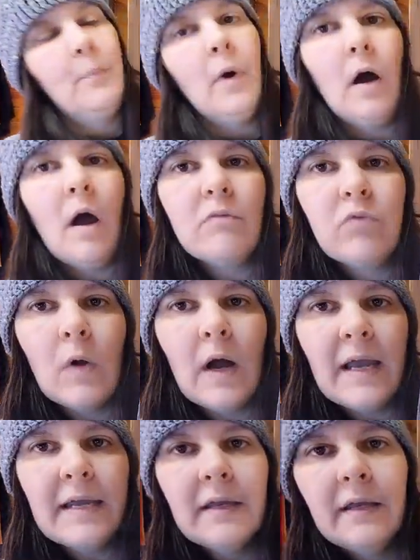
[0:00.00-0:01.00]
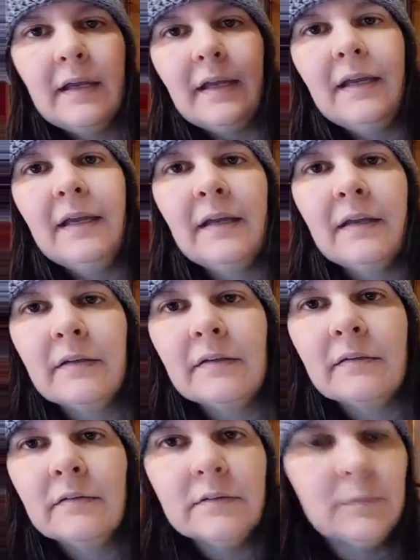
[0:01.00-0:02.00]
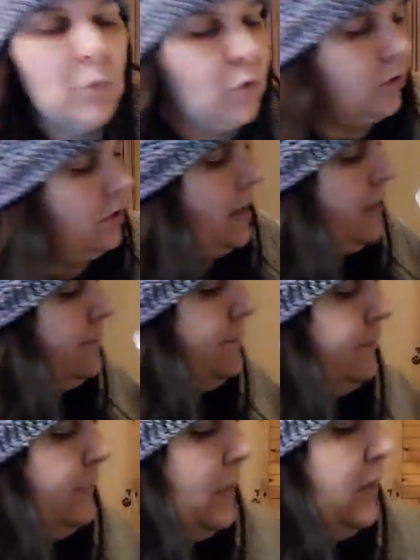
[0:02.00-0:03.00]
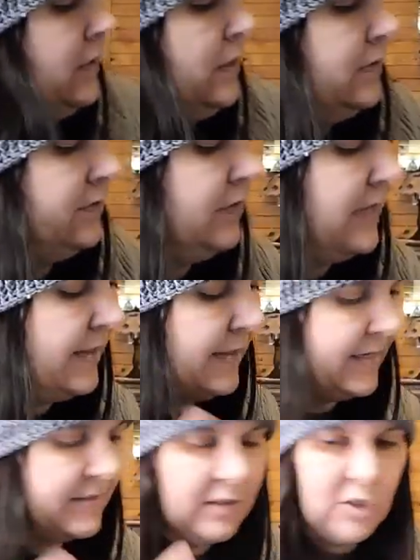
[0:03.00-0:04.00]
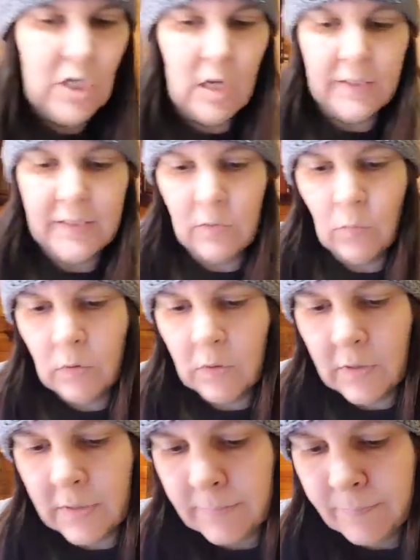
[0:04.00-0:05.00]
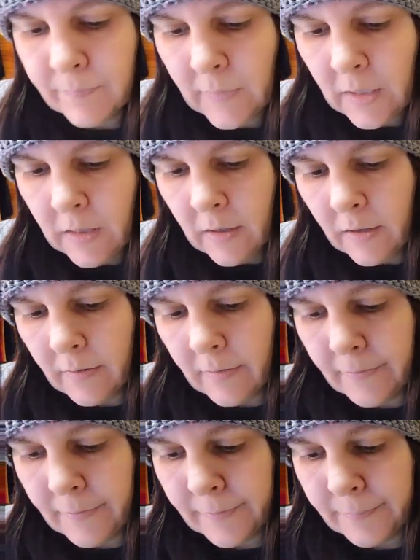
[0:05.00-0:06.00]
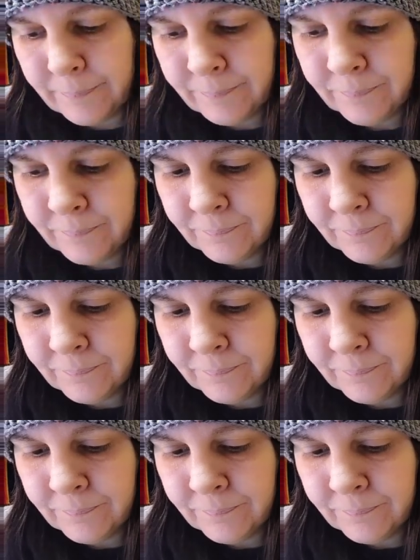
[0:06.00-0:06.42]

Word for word: off-white and more gray. So yeah, that's a chunky one. Um,